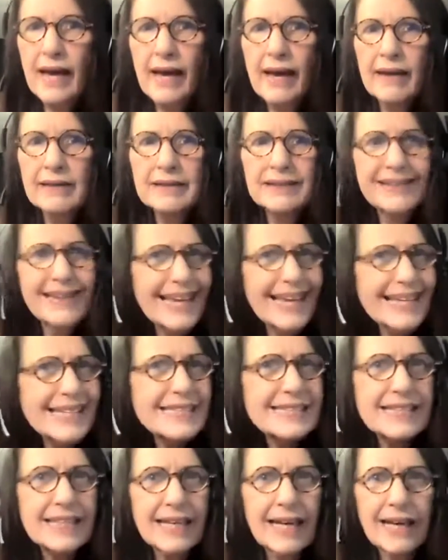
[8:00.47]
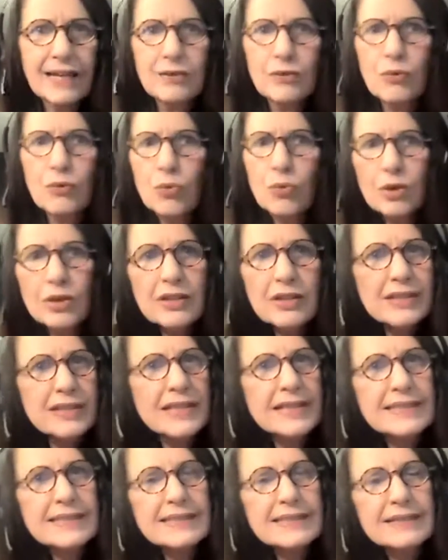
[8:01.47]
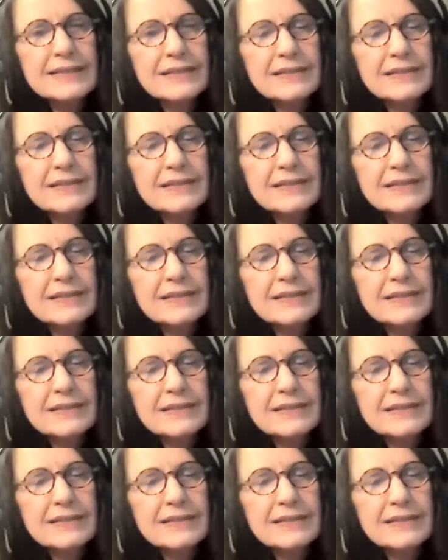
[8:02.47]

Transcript: and lazy and worthless.